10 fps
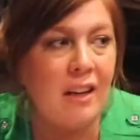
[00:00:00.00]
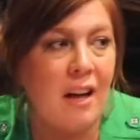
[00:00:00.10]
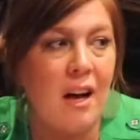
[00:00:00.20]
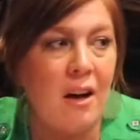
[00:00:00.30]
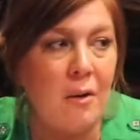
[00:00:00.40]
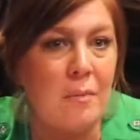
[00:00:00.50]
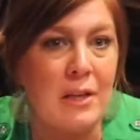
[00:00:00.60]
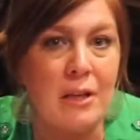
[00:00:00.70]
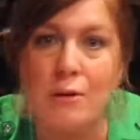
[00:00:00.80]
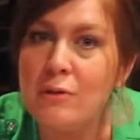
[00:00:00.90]

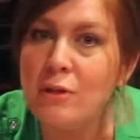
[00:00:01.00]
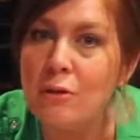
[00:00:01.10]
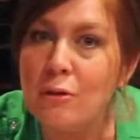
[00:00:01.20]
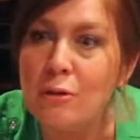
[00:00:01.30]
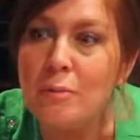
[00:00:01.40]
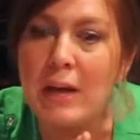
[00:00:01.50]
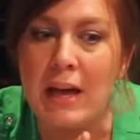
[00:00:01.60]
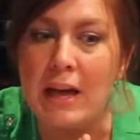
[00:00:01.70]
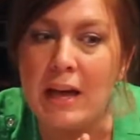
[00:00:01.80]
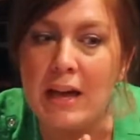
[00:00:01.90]
YouTube
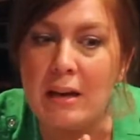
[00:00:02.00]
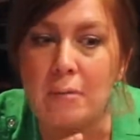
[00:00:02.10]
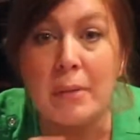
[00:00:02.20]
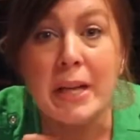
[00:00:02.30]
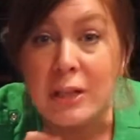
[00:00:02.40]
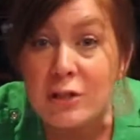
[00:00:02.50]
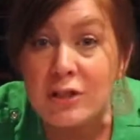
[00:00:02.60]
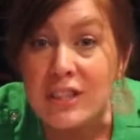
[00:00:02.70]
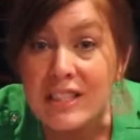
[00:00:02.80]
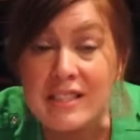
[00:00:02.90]
and
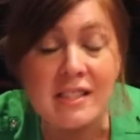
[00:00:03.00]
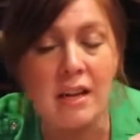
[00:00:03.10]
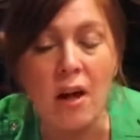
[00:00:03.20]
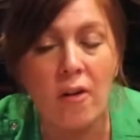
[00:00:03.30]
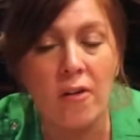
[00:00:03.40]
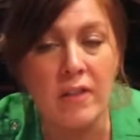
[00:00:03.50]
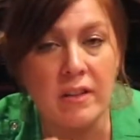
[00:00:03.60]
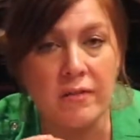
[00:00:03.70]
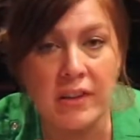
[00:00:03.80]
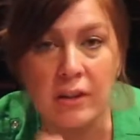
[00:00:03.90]
Pinterest and all of
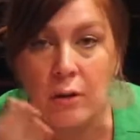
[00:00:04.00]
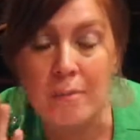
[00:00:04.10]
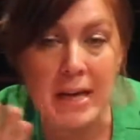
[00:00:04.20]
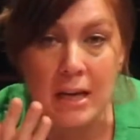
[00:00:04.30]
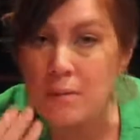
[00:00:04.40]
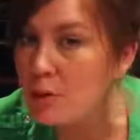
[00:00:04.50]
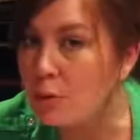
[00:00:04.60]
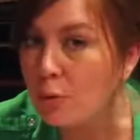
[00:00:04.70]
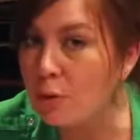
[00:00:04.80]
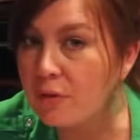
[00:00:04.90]
these fun little makeup
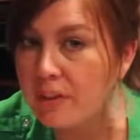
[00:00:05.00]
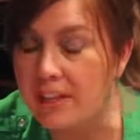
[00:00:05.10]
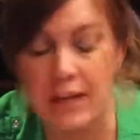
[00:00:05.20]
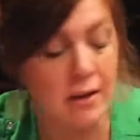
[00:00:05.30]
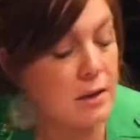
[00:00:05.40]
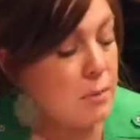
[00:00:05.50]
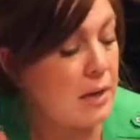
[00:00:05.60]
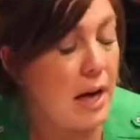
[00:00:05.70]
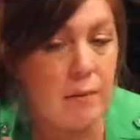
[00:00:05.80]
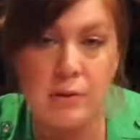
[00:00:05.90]
tutorial videos
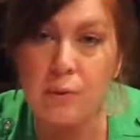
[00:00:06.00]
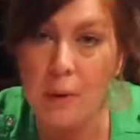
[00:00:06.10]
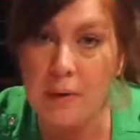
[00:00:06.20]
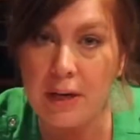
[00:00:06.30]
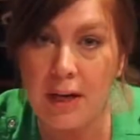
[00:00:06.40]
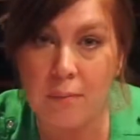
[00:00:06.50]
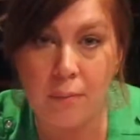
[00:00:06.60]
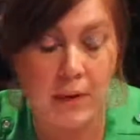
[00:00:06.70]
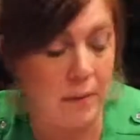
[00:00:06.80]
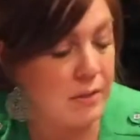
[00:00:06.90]
when I was growing up,
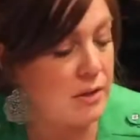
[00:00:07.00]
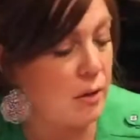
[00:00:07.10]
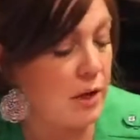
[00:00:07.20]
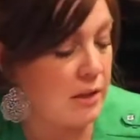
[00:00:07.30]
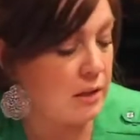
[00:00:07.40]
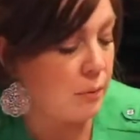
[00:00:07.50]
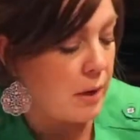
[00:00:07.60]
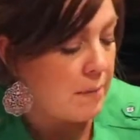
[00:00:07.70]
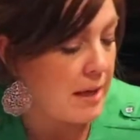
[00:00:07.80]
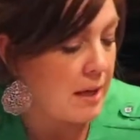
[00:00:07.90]
when I was starting to
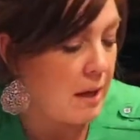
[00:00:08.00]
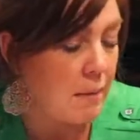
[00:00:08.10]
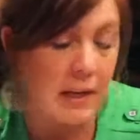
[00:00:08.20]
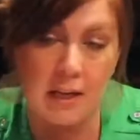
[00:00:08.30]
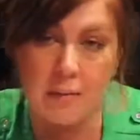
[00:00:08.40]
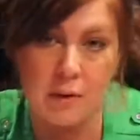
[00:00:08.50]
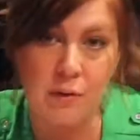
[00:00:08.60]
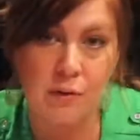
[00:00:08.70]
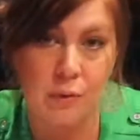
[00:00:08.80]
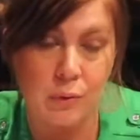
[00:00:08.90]
wear makeup like in middle
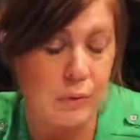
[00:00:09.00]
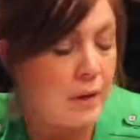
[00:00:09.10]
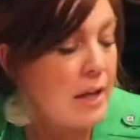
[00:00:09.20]
school.